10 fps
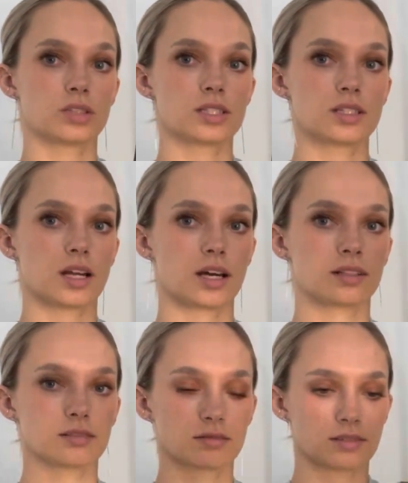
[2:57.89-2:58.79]
That's not
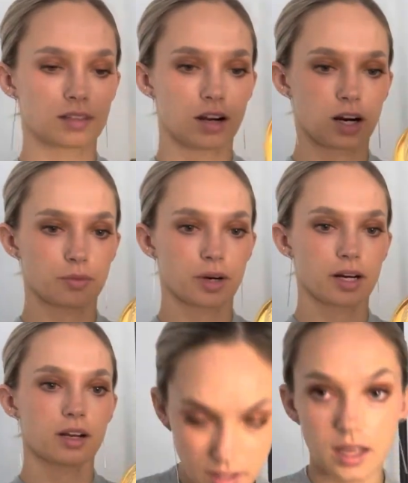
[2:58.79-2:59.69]

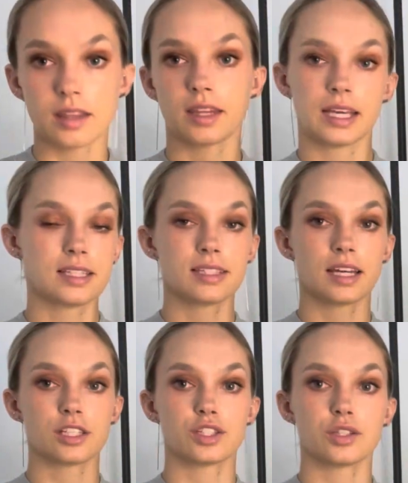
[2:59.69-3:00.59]
hardware. The inside
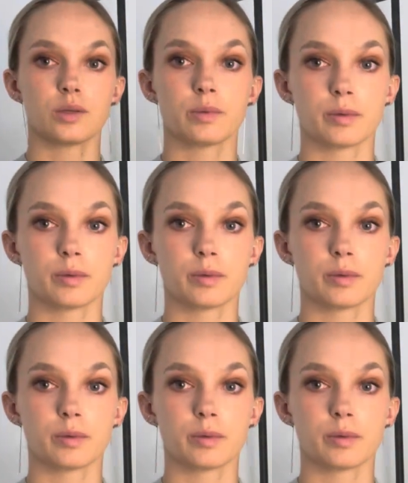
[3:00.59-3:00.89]
is super